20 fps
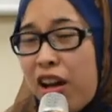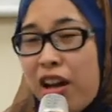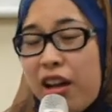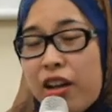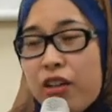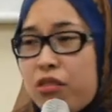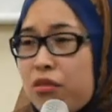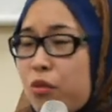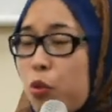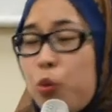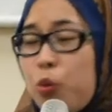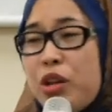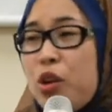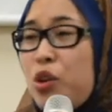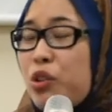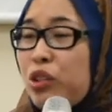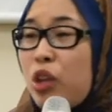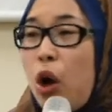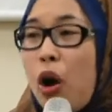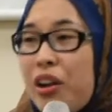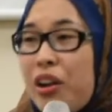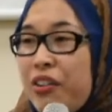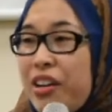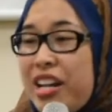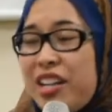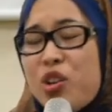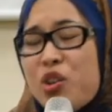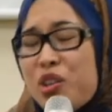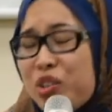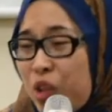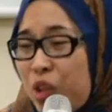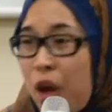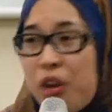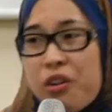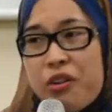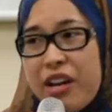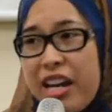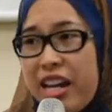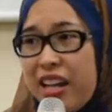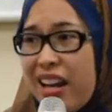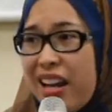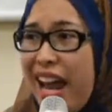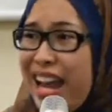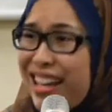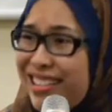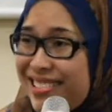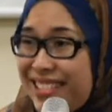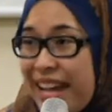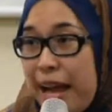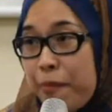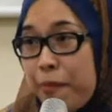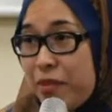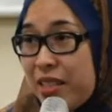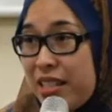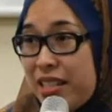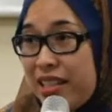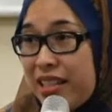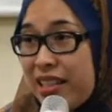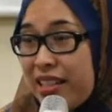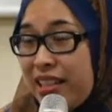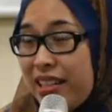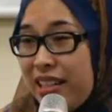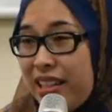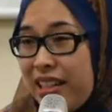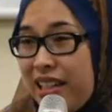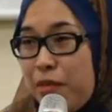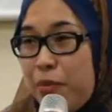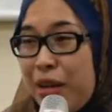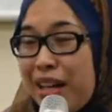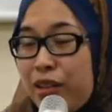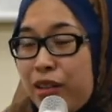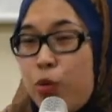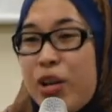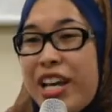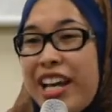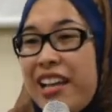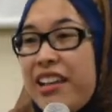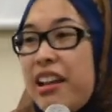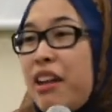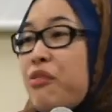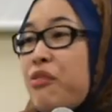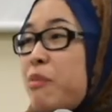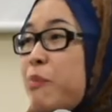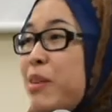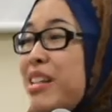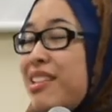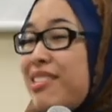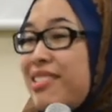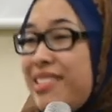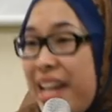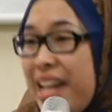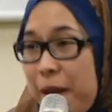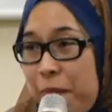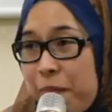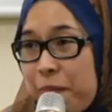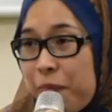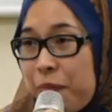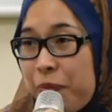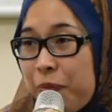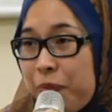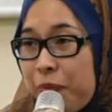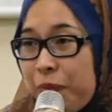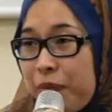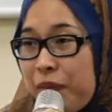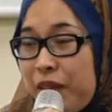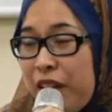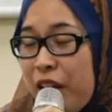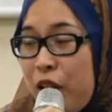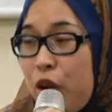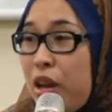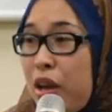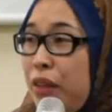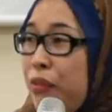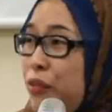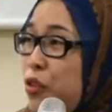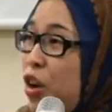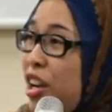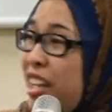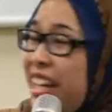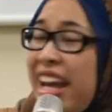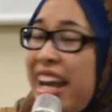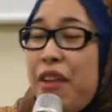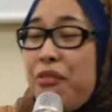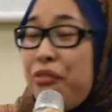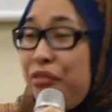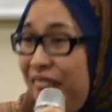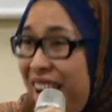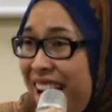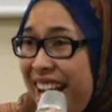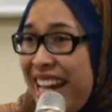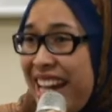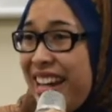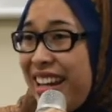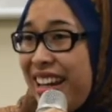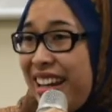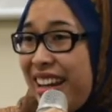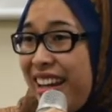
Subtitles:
No, we don't tolerate. Don't tolerate, accept. Because we can never be the same. If you're gay, fine.